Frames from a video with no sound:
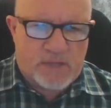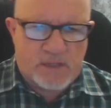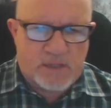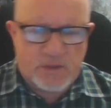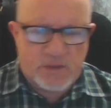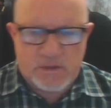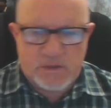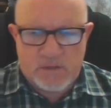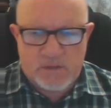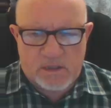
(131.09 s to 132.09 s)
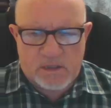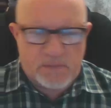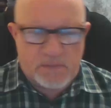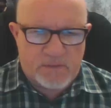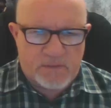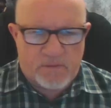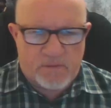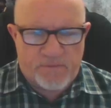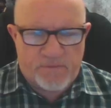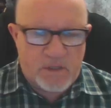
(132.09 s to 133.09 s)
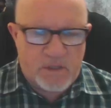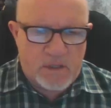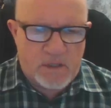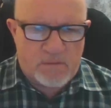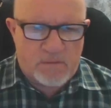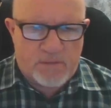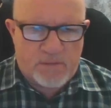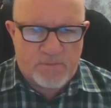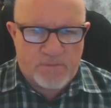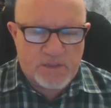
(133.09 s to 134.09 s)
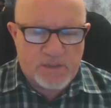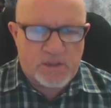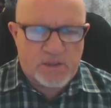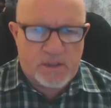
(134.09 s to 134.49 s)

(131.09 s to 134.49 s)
just slightly better off, perhaps positionally.